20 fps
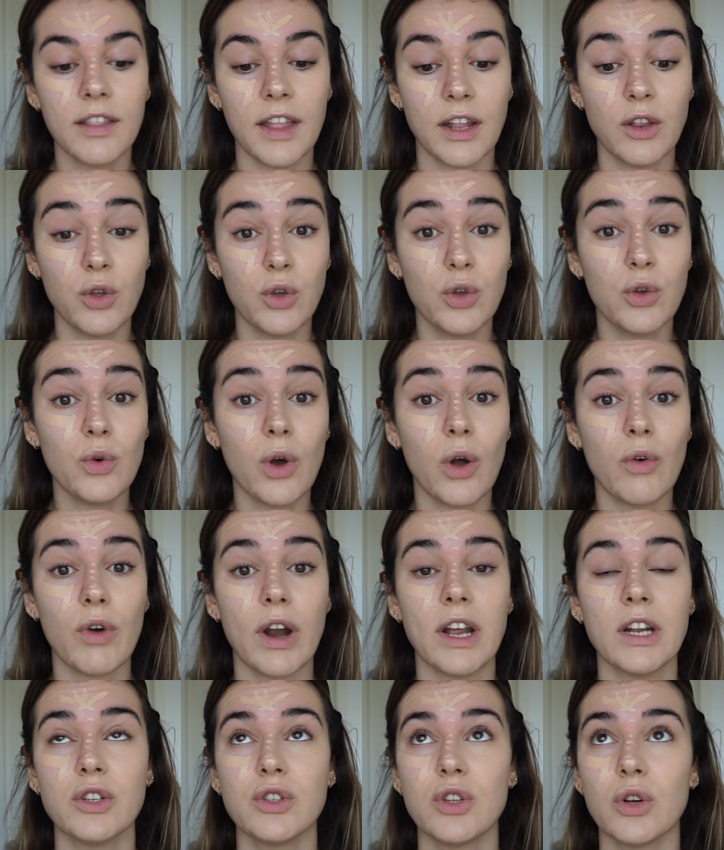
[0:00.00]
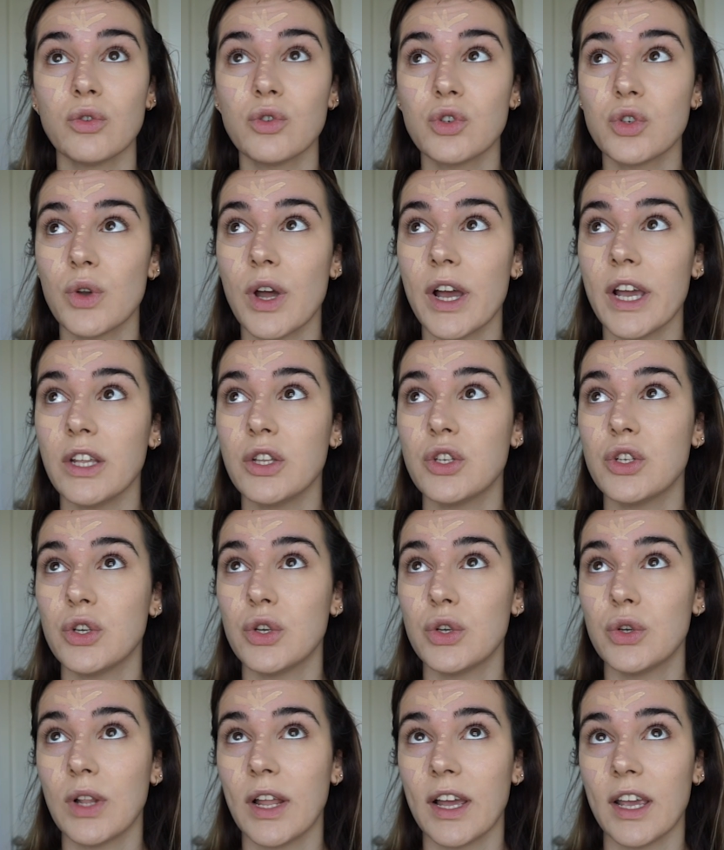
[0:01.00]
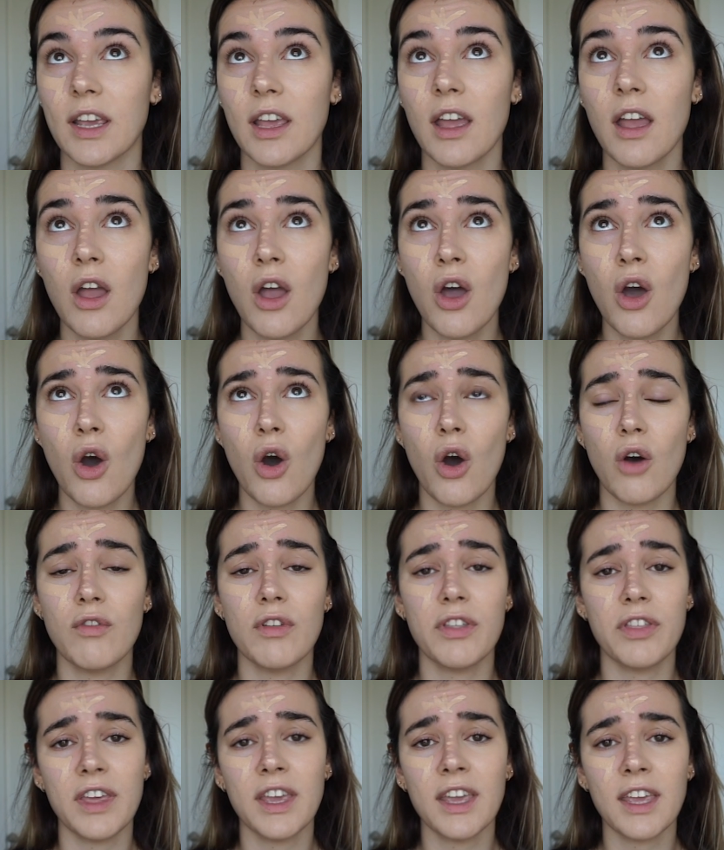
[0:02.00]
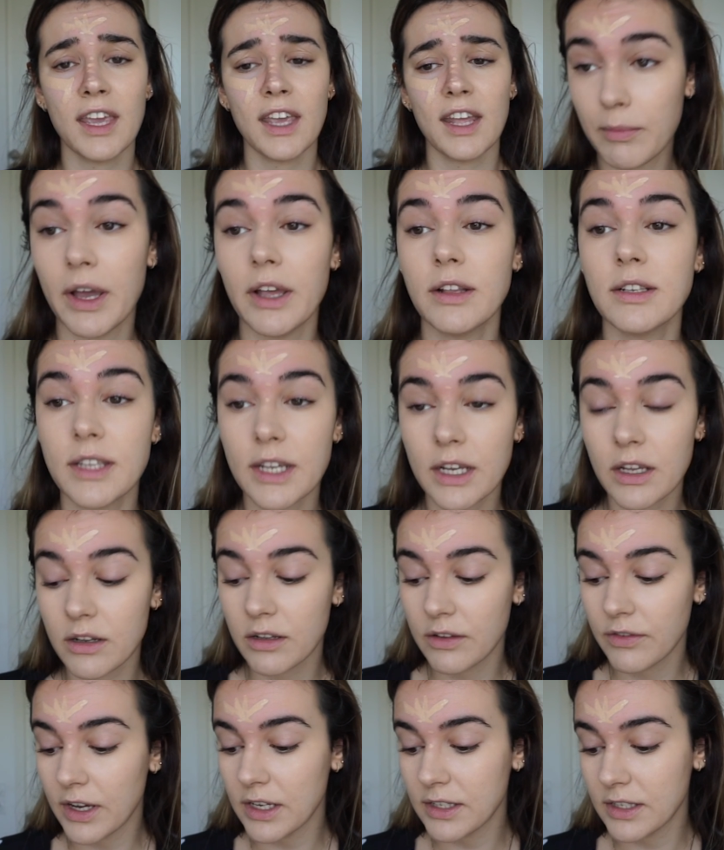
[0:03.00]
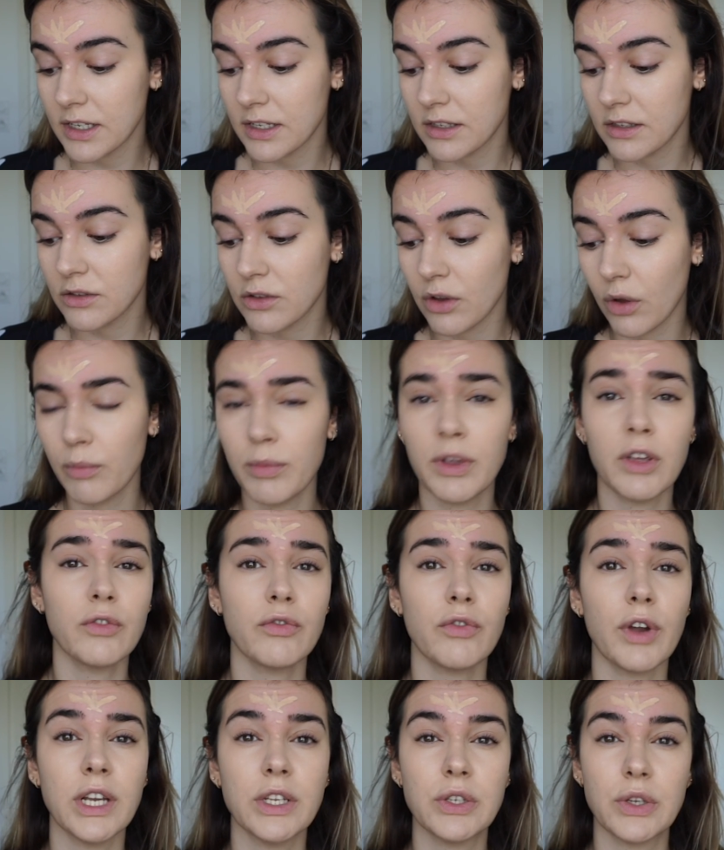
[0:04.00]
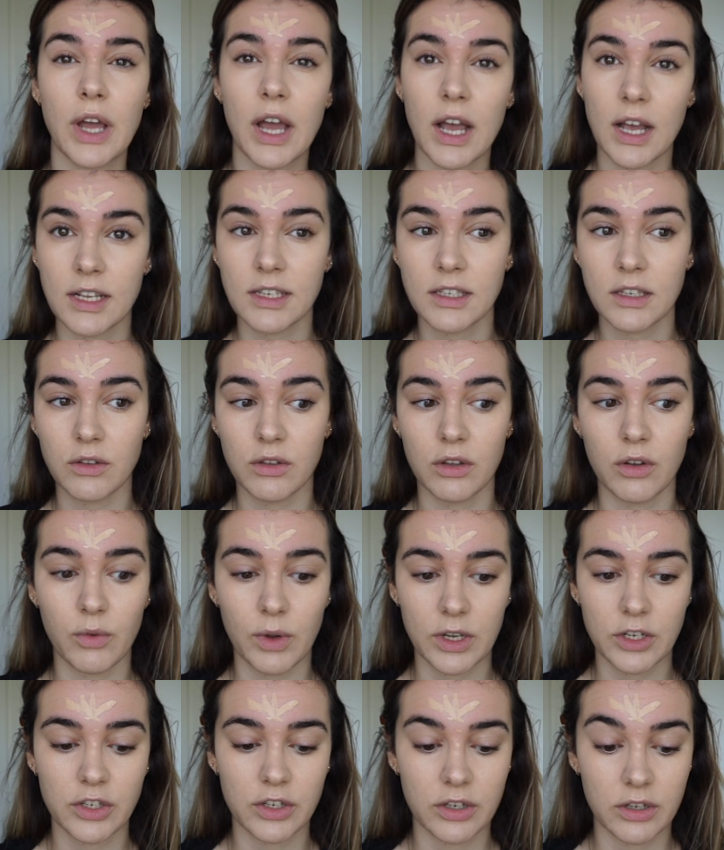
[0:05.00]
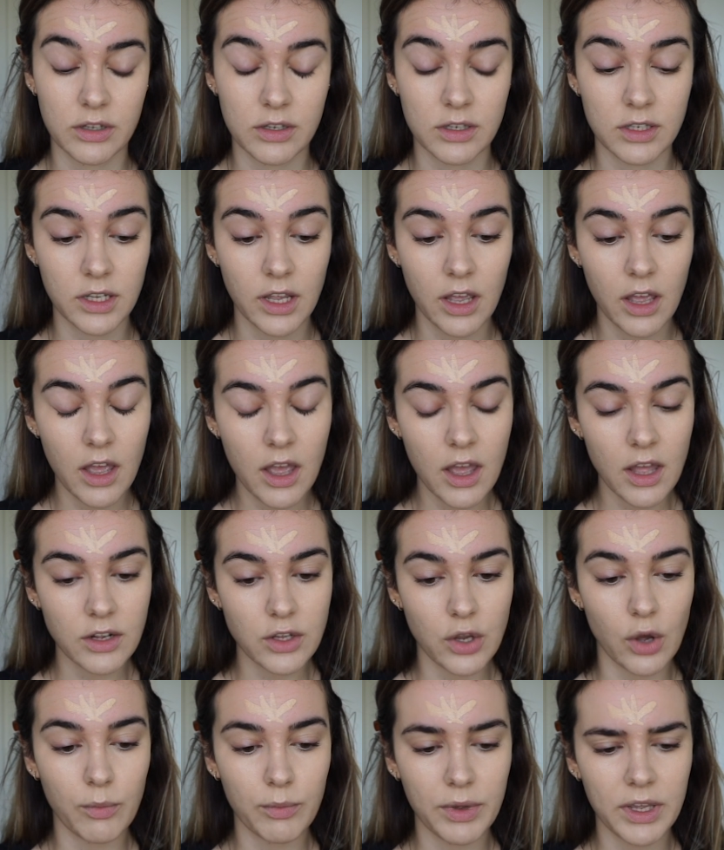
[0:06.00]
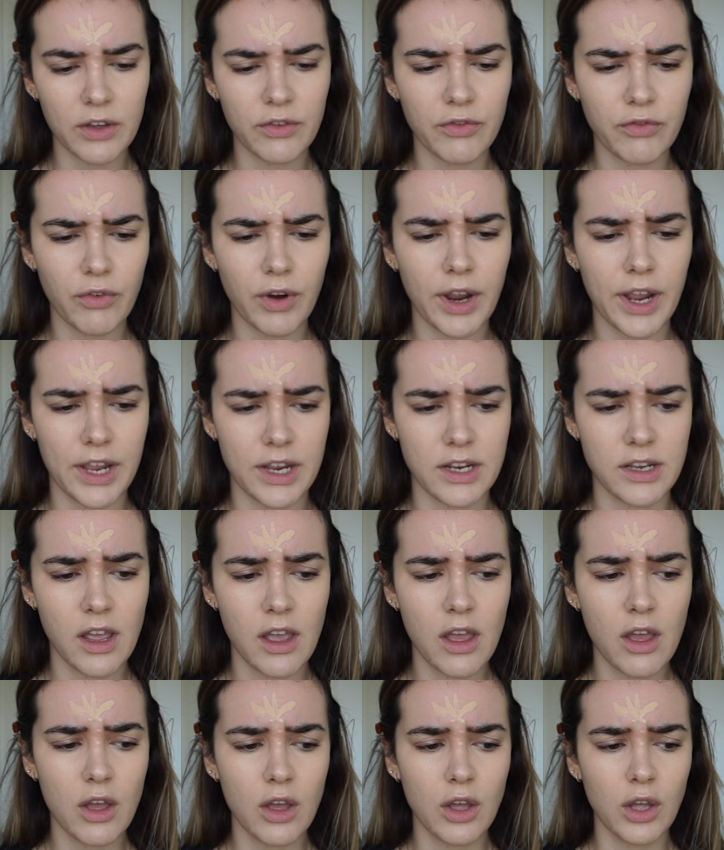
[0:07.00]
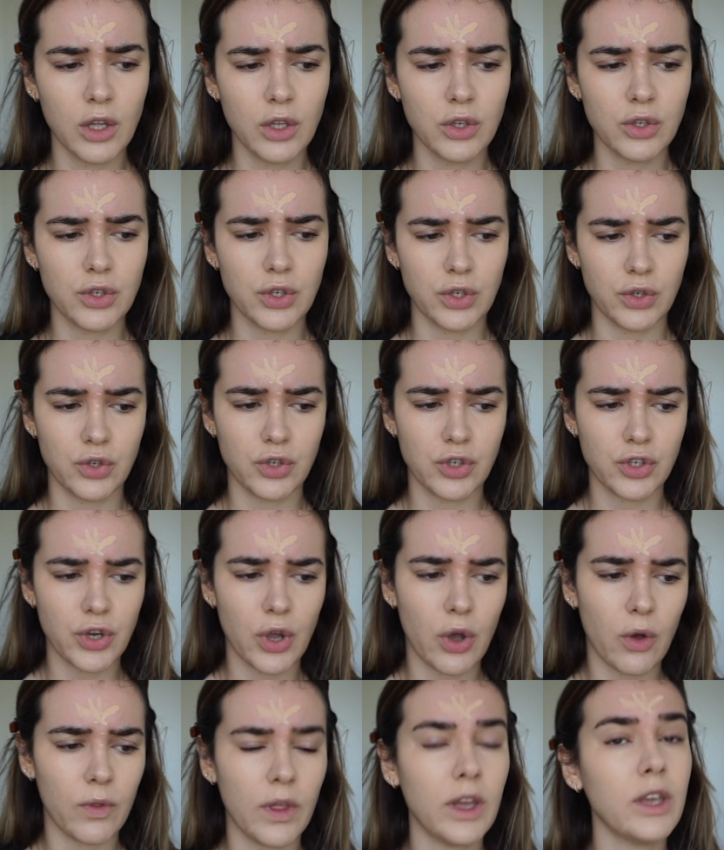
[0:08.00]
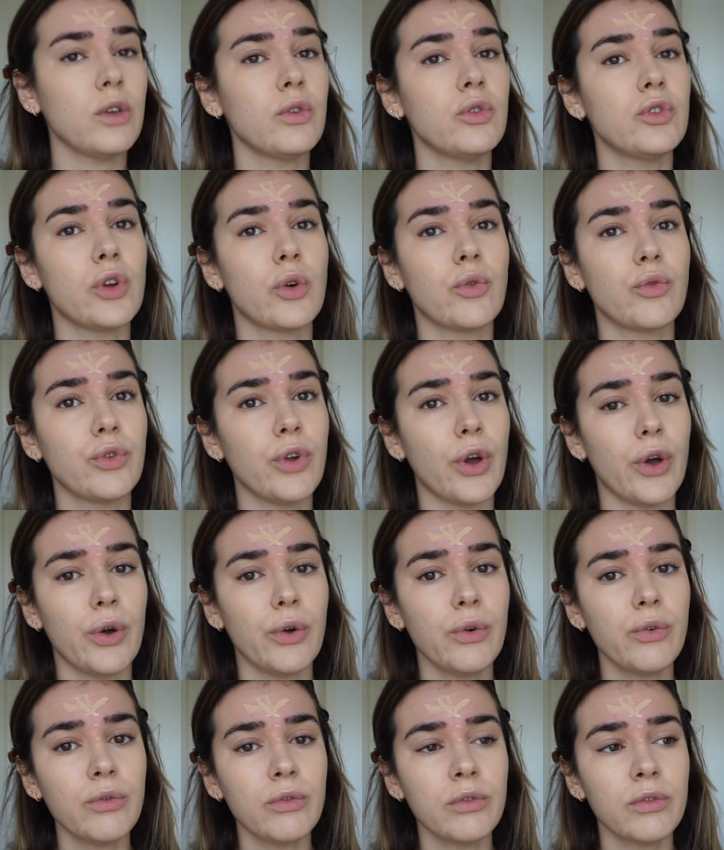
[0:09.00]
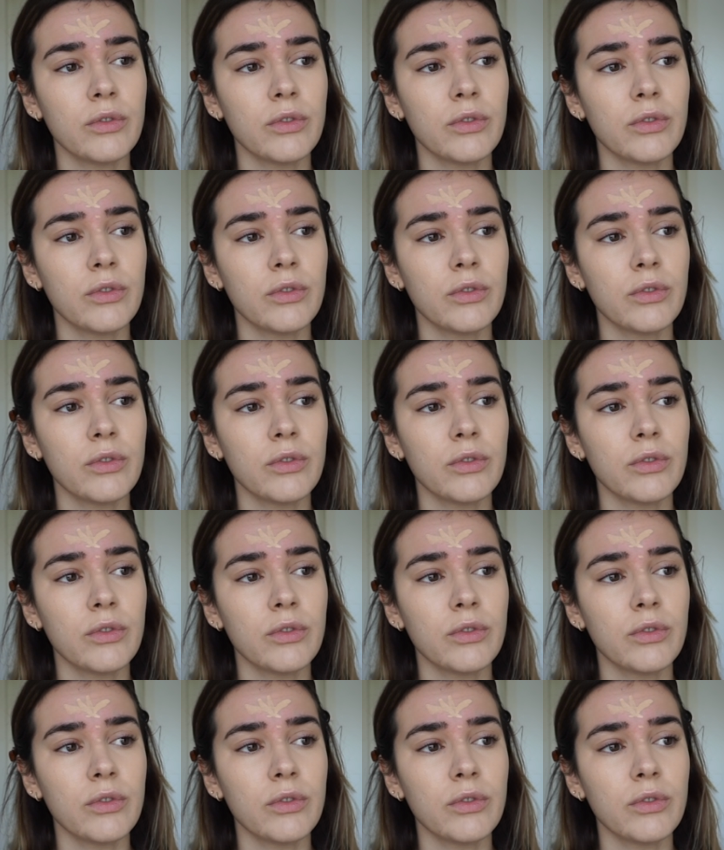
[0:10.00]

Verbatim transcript: and you are right don't try to like overthink it my second advice is don't be afraid to ask the questions don't be afraid to show that you don't know